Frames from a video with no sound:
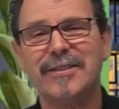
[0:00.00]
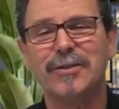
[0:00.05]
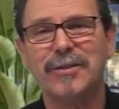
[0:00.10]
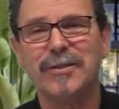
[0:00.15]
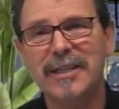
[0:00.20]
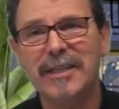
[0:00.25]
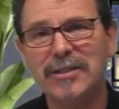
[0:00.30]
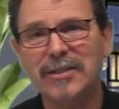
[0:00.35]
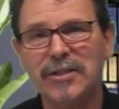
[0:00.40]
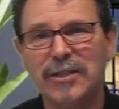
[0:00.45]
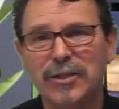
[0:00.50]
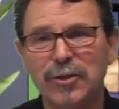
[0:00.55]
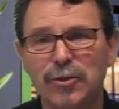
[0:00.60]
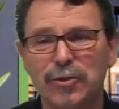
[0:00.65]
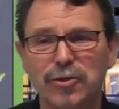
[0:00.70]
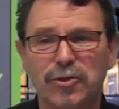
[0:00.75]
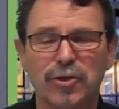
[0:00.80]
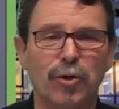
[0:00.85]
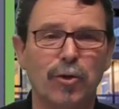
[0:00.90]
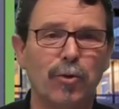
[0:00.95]
heating
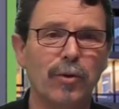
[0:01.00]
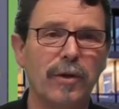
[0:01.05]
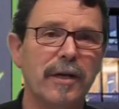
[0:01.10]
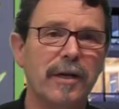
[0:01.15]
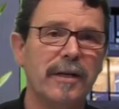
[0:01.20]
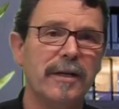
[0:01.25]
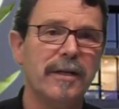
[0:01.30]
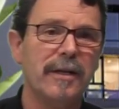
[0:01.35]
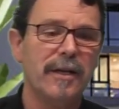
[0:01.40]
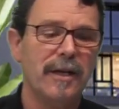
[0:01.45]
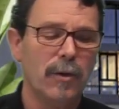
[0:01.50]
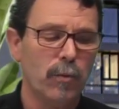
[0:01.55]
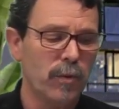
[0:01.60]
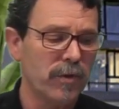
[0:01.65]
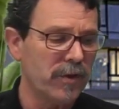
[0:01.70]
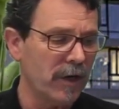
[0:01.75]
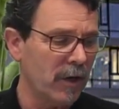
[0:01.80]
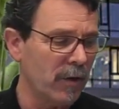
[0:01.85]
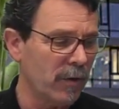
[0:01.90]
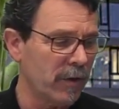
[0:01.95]
control with
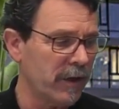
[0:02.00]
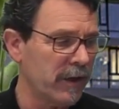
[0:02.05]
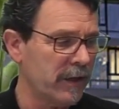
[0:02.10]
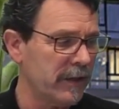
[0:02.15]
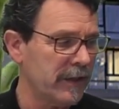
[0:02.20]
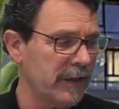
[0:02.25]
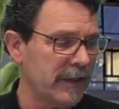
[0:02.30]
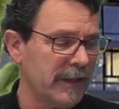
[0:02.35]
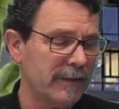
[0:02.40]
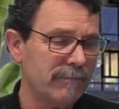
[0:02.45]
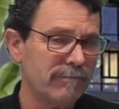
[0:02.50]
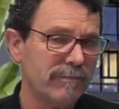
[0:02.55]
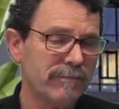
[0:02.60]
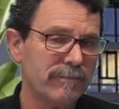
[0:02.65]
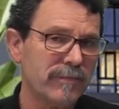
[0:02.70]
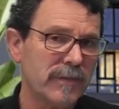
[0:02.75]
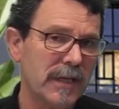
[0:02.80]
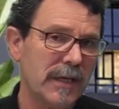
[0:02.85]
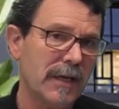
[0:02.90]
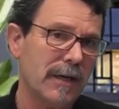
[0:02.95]
our
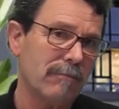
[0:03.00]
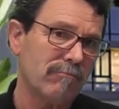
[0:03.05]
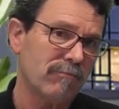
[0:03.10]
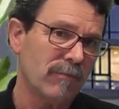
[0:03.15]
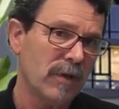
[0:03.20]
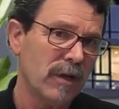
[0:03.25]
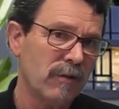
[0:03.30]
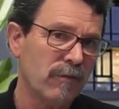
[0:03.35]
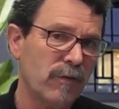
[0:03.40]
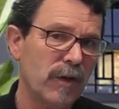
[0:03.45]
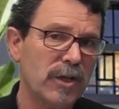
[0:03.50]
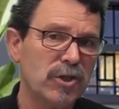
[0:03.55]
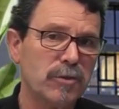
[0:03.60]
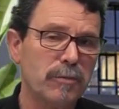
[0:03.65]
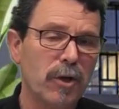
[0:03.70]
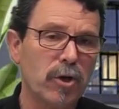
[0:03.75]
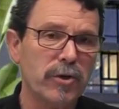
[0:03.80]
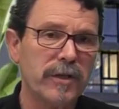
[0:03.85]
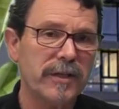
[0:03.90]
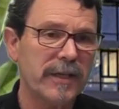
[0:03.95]
flush
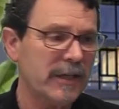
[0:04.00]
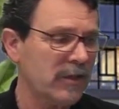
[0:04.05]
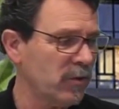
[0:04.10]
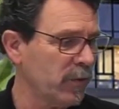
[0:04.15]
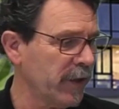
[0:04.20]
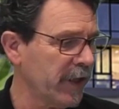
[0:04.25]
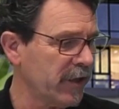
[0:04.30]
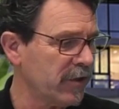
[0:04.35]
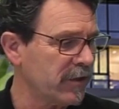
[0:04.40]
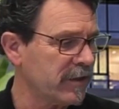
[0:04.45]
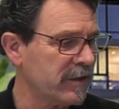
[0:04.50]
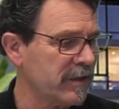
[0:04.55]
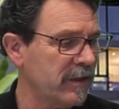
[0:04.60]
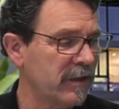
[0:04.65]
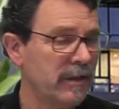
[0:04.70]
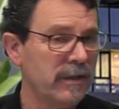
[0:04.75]
mounted actuators.